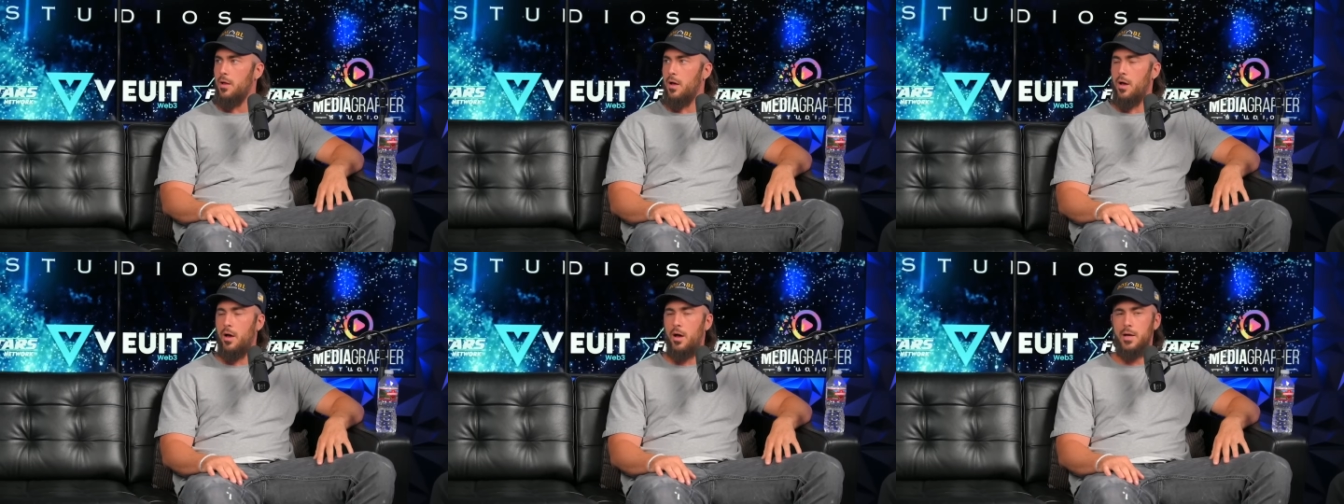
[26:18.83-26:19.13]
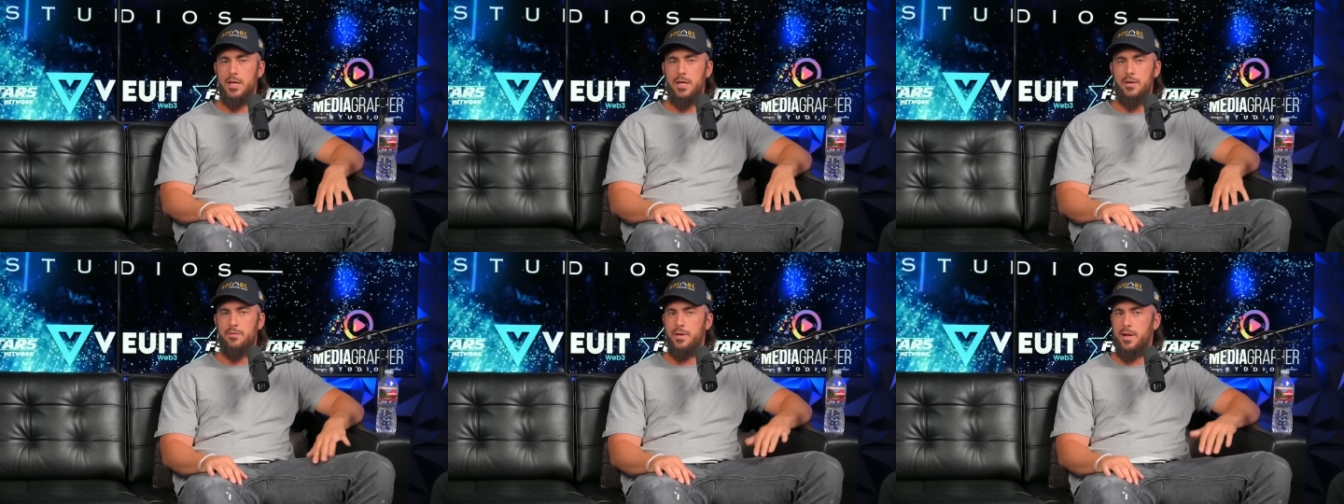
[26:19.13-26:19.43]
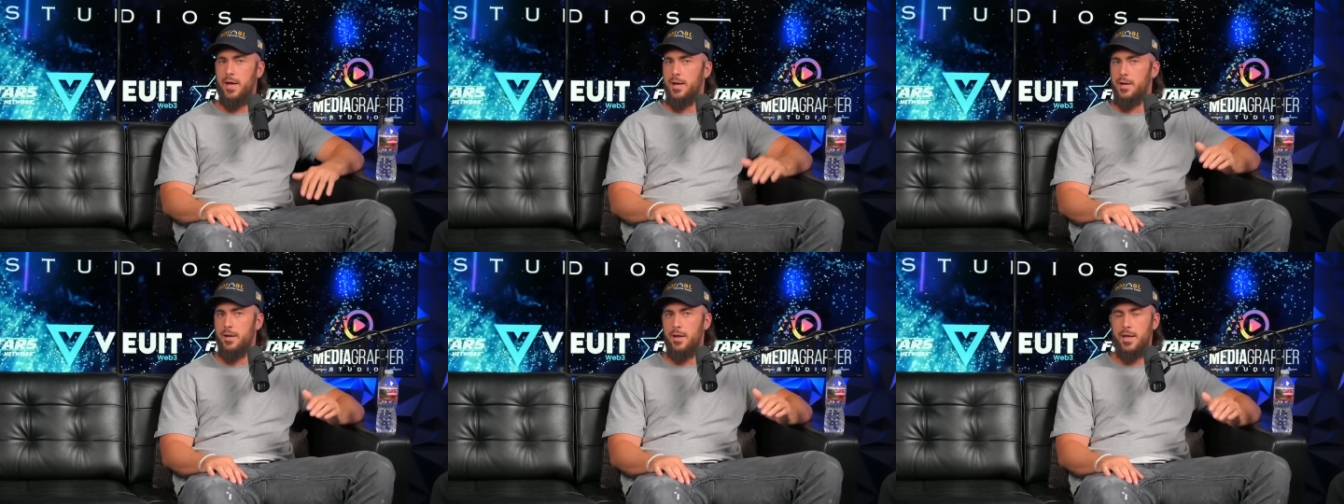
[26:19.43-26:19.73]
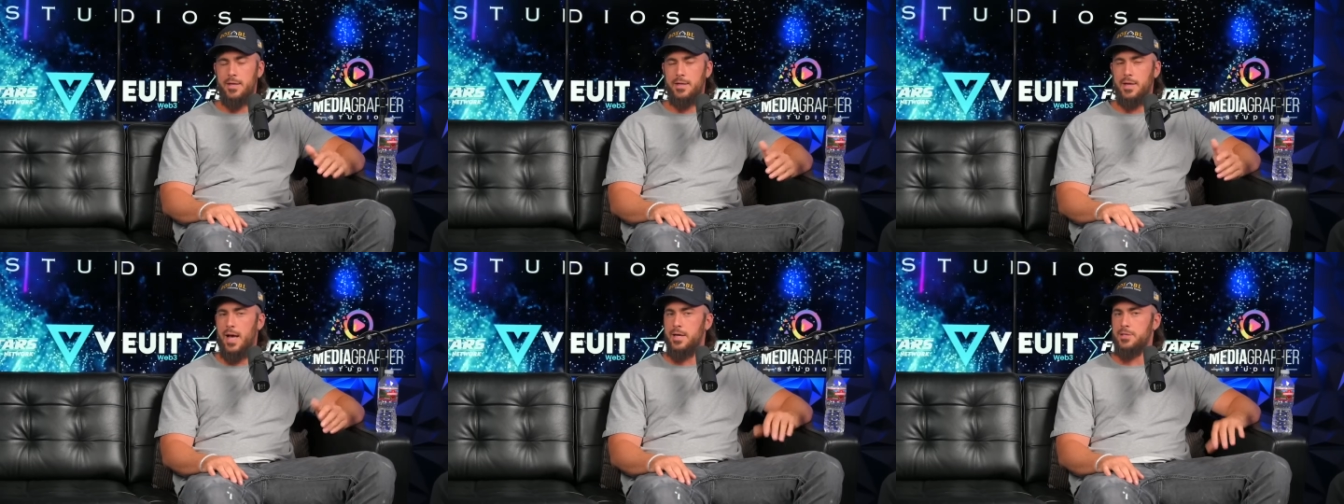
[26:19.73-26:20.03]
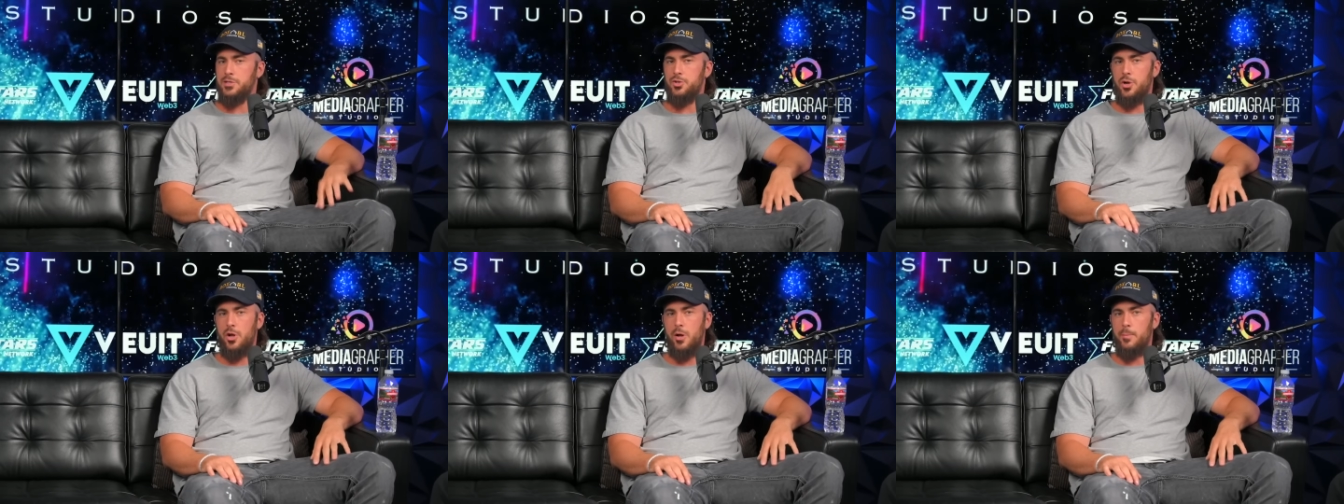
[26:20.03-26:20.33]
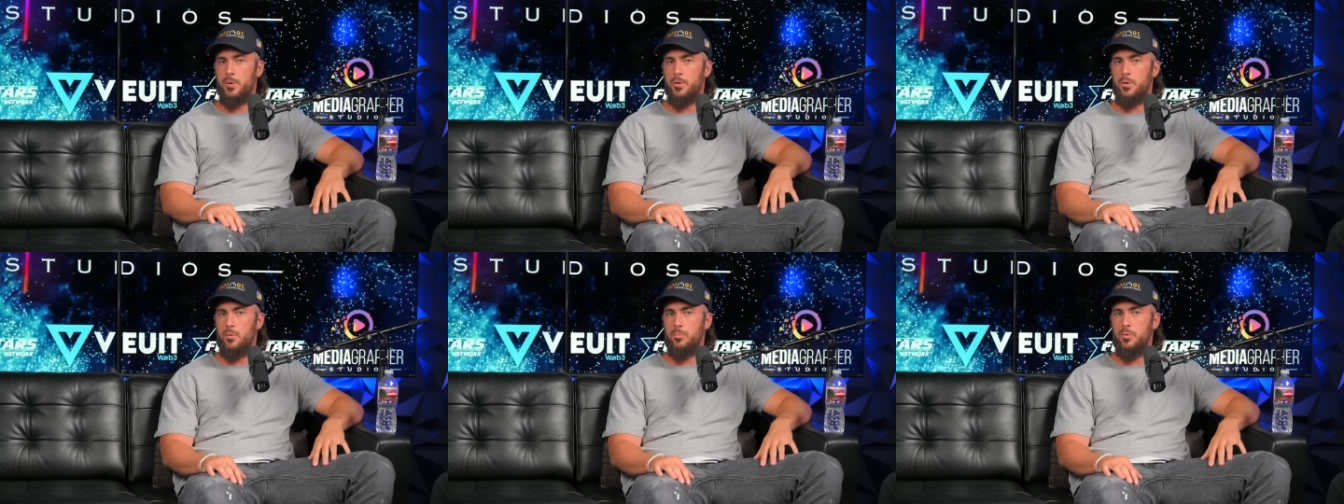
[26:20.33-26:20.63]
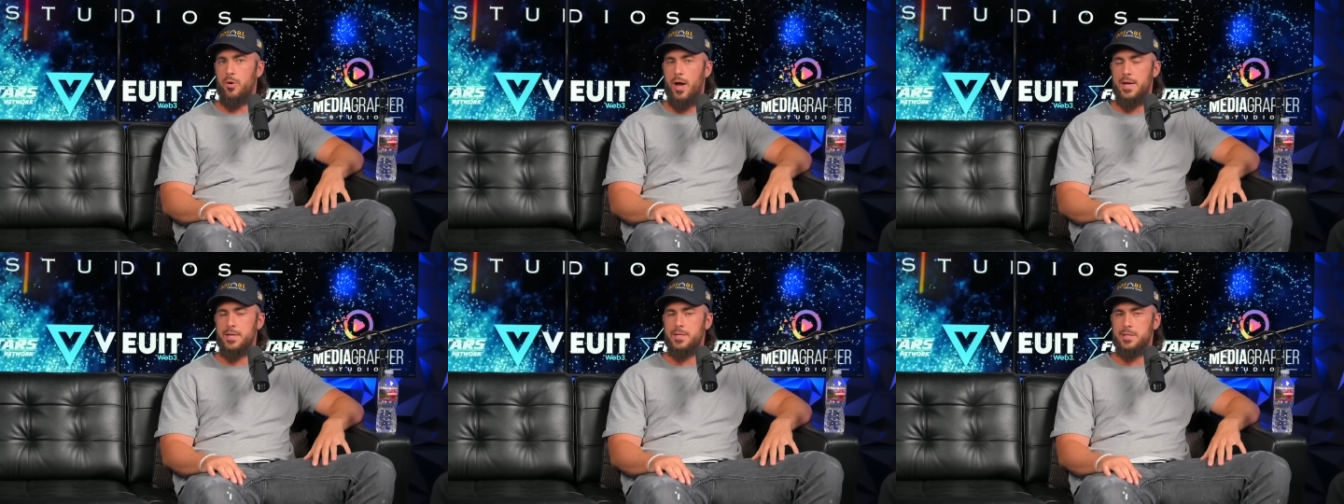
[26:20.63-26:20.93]
uh, even at, a, at an astronomical
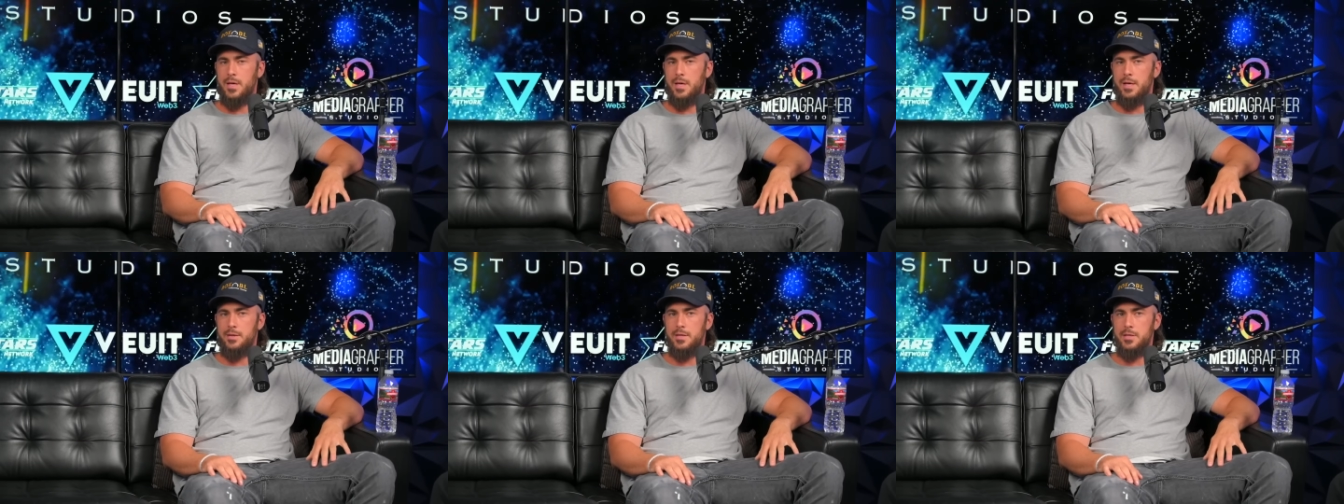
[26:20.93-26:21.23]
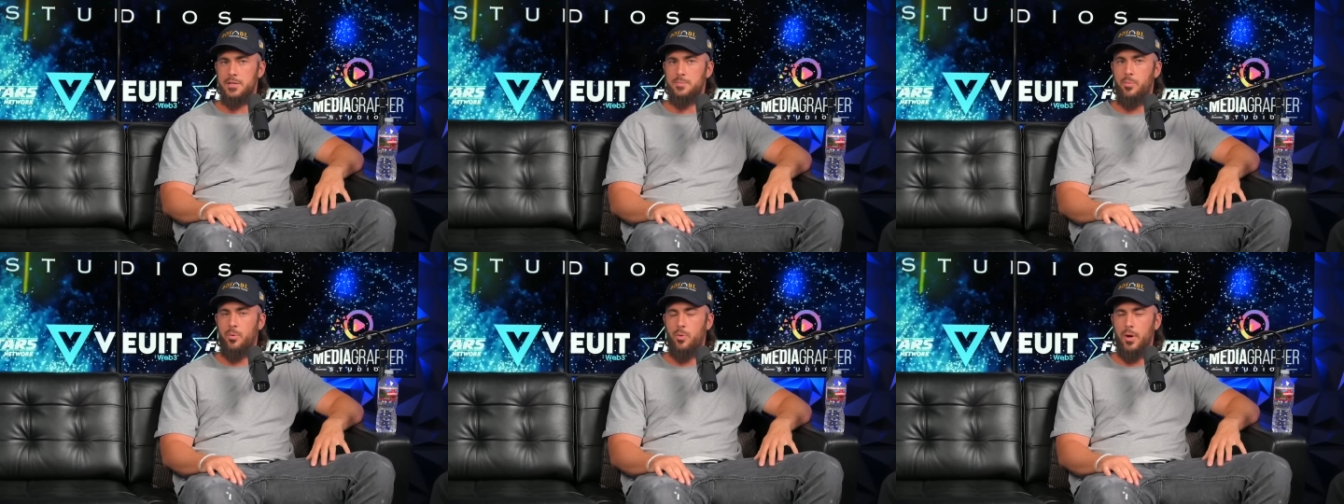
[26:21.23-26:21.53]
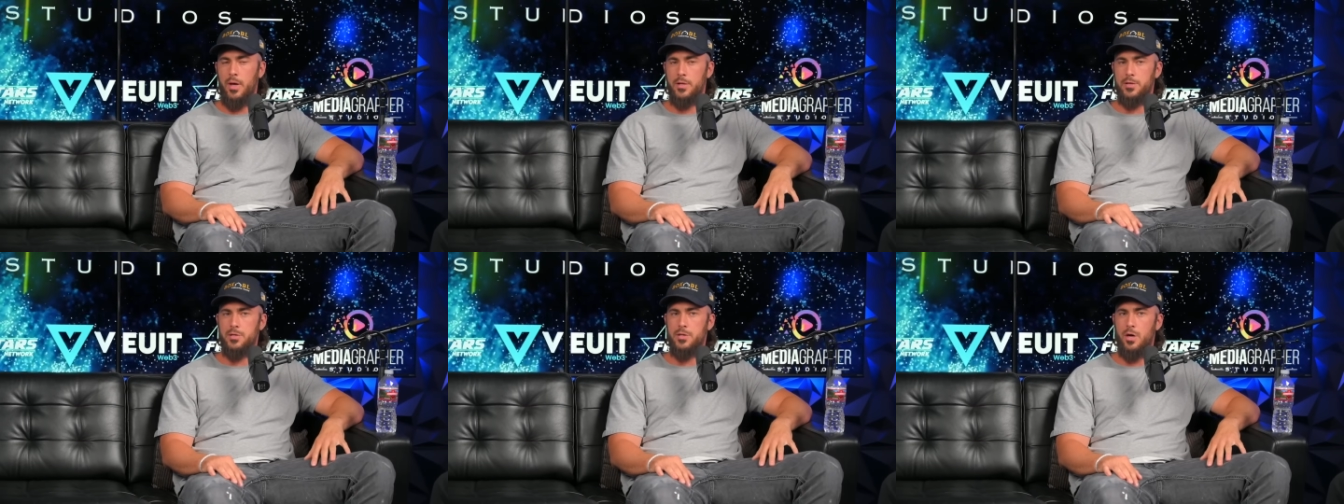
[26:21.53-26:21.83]
price at this point.